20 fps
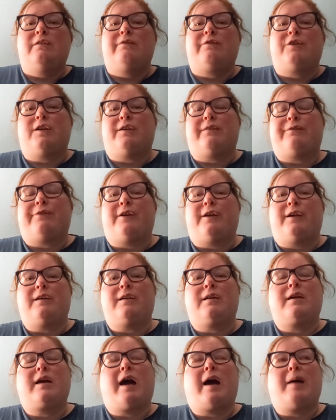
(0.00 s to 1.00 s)
different
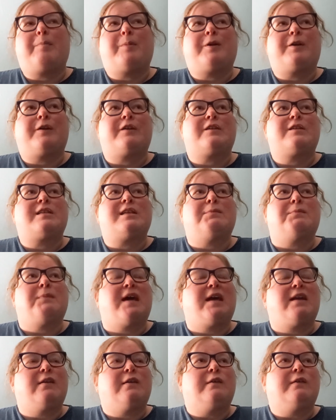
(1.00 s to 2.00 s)
coppers and
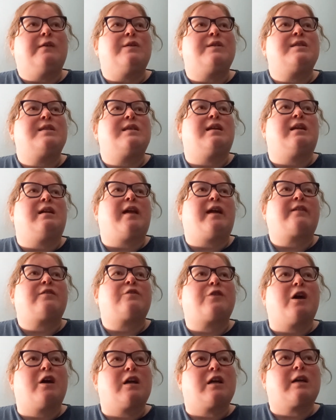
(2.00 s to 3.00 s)
metals and
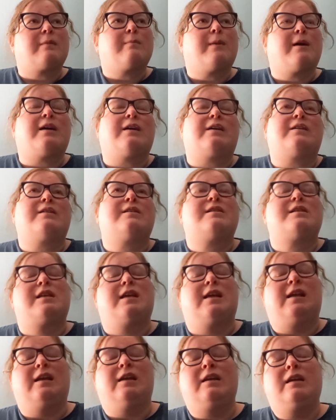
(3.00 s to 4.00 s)
electronic parts,
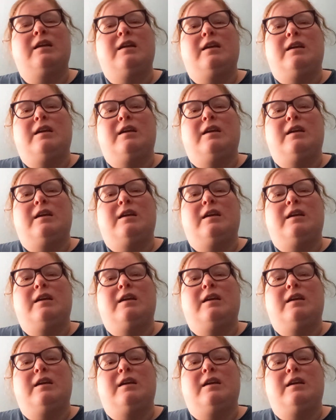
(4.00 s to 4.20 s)
and